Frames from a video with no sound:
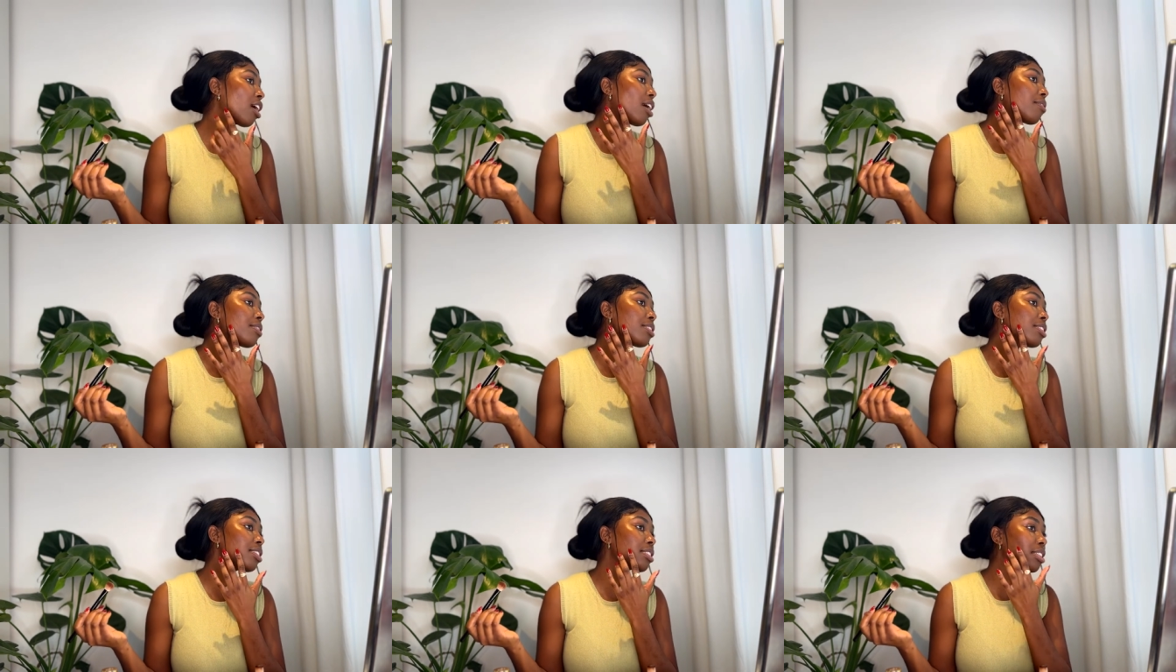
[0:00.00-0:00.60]

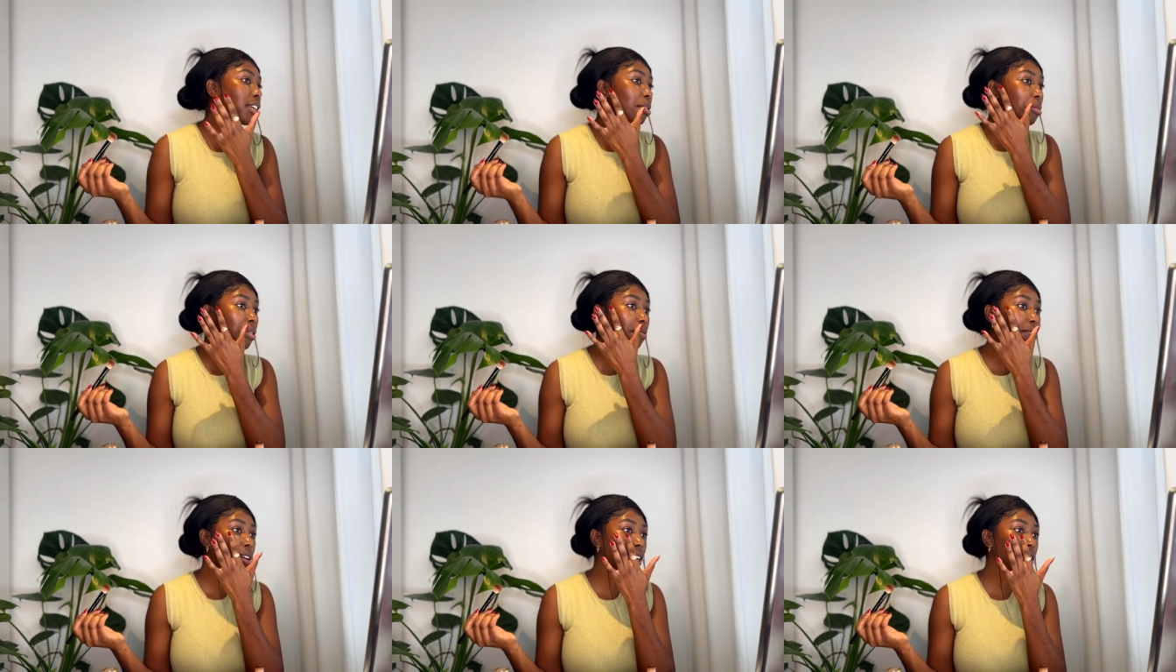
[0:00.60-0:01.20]
Obviously, it's going to be
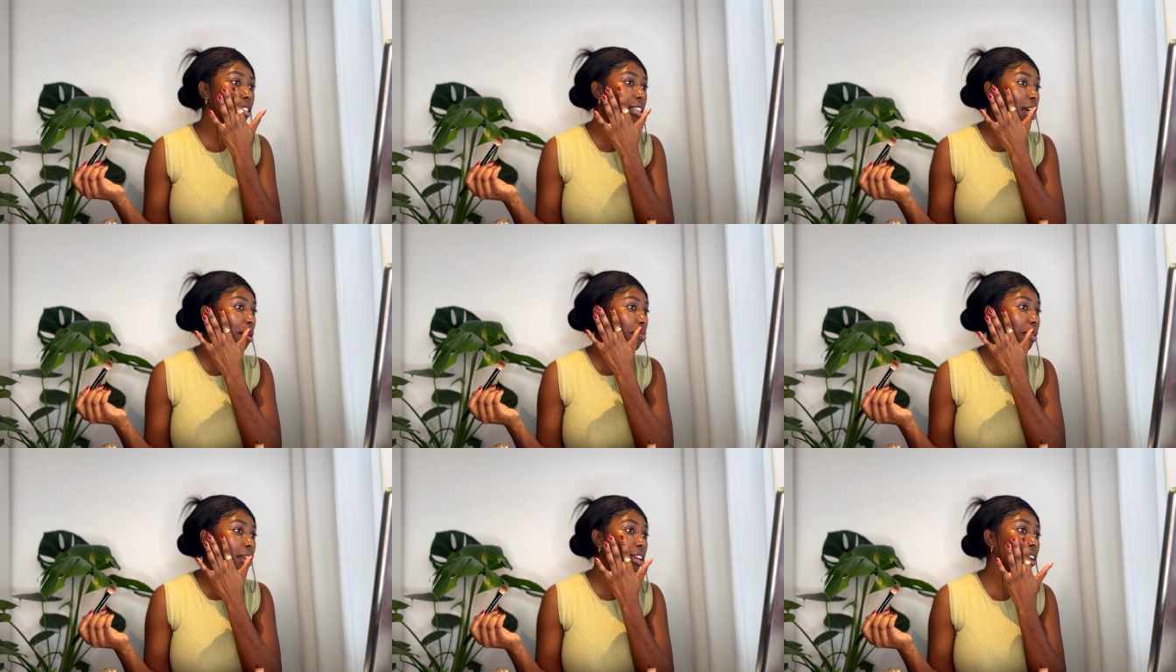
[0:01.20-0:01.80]
fixed up
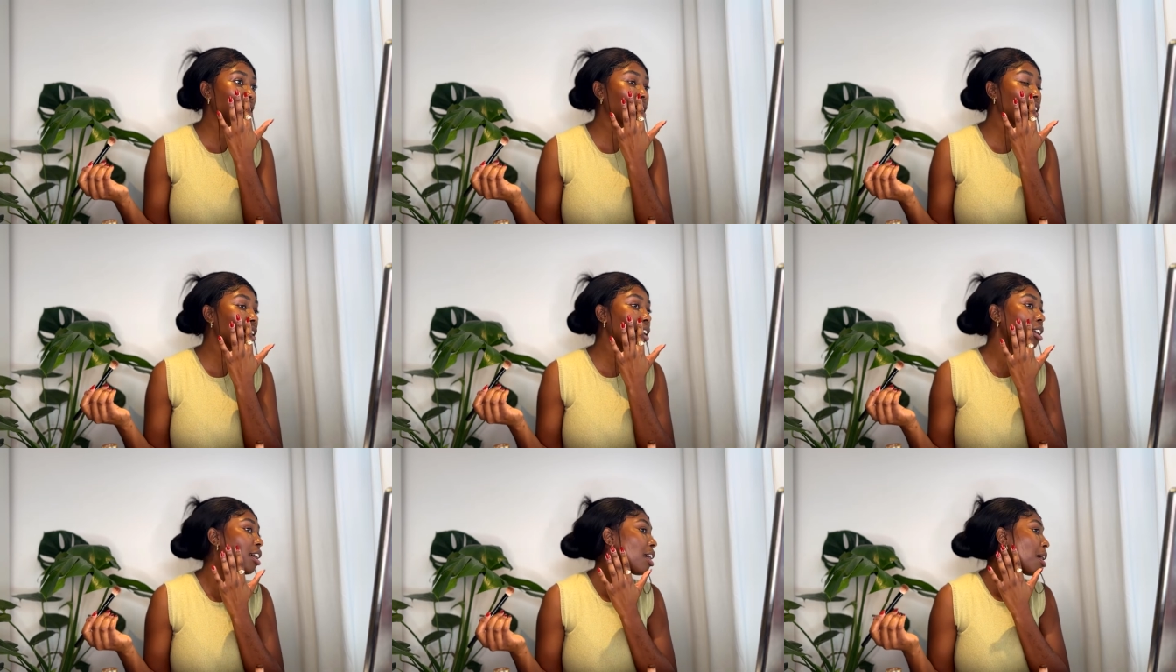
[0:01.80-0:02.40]
here,
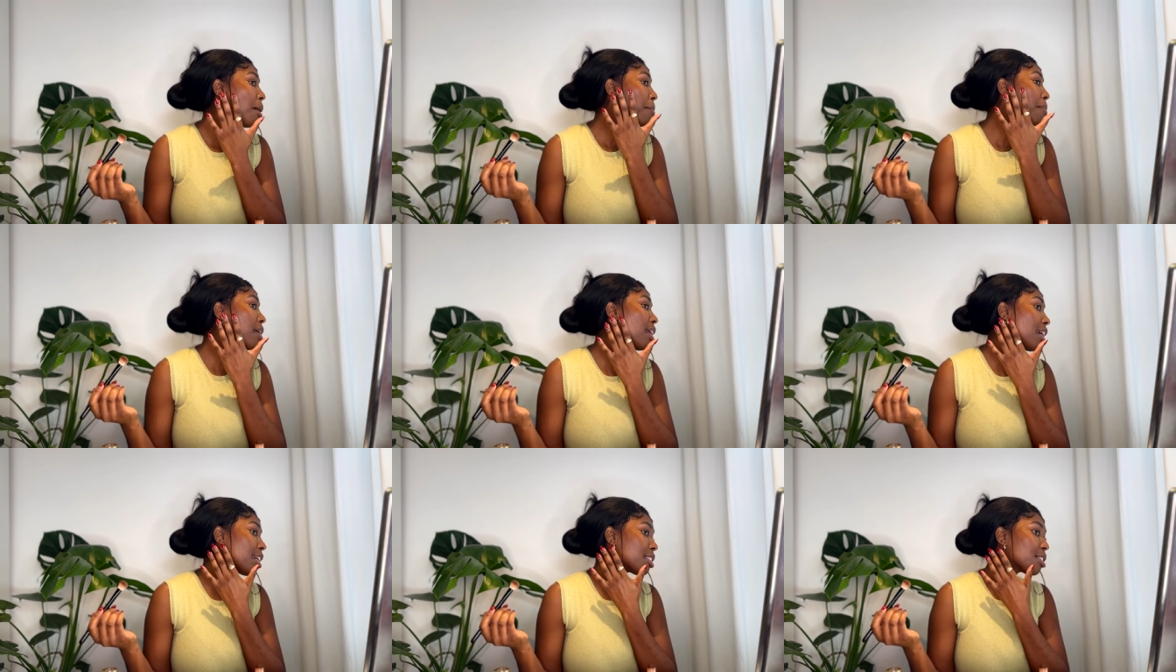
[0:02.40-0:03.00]
but
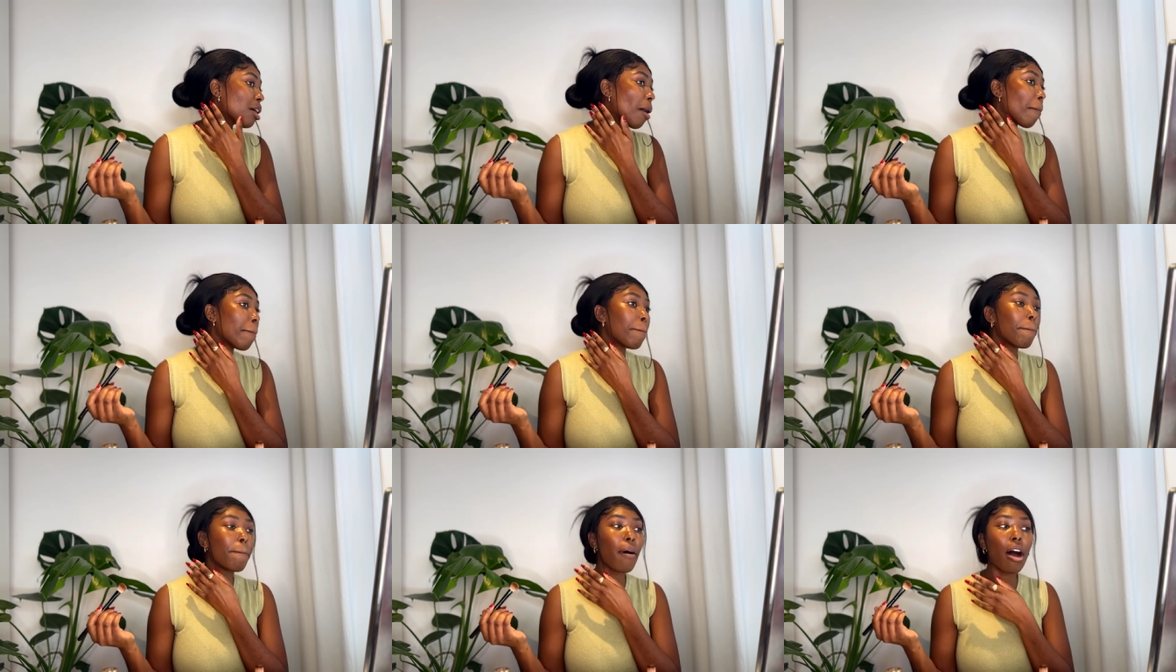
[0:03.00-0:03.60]
it's
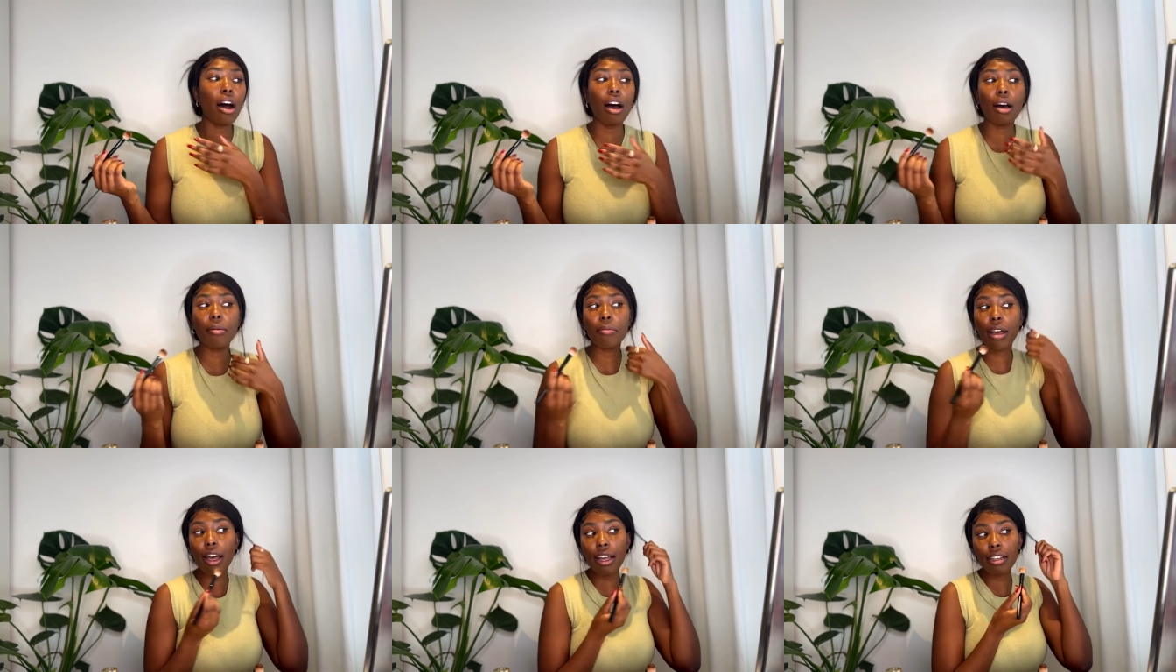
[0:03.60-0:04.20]

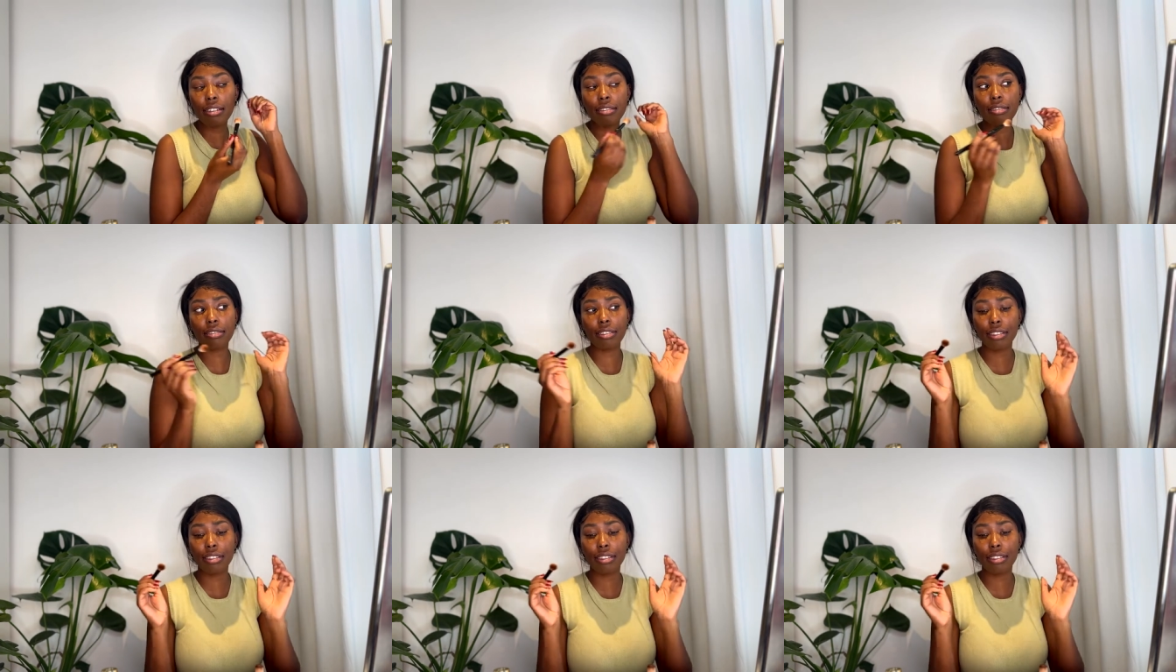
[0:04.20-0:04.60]
bomb. And